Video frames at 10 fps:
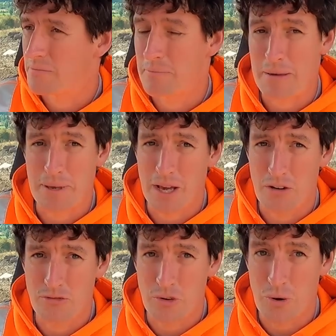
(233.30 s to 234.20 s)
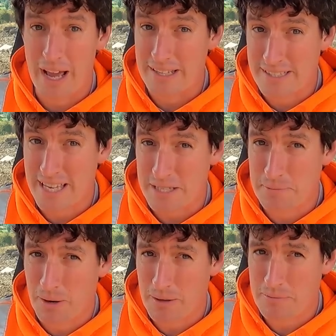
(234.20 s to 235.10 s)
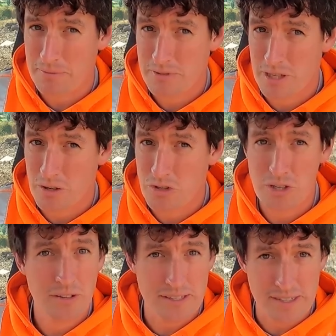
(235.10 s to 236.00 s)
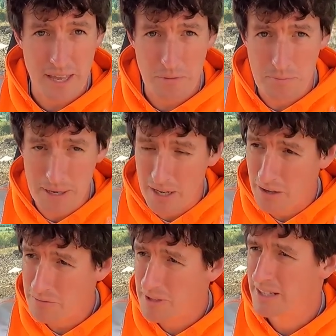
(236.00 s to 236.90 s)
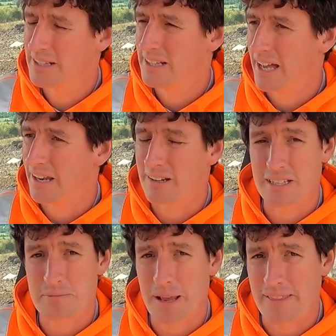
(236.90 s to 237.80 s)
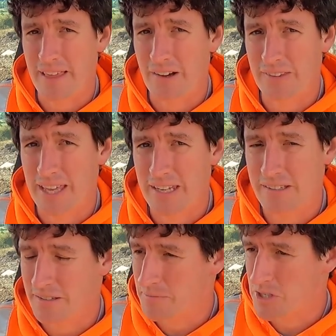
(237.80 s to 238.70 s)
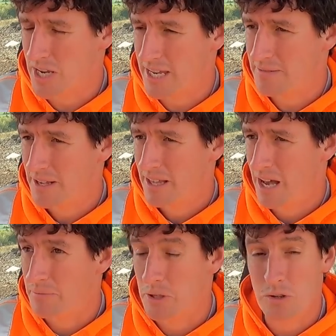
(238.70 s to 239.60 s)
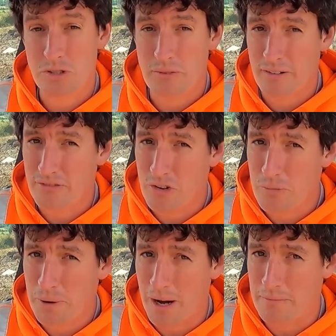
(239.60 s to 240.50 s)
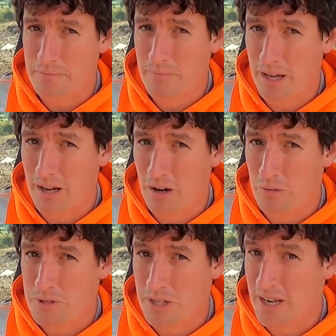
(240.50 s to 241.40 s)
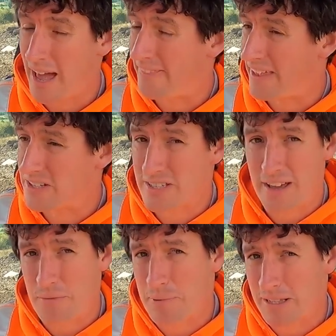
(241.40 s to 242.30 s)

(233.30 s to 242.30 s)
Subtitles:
maybe go for a 6-pipe solution, as they would be known, and I'll explain that on the end of the machine. You could also run a 4-pipe option, and then just have a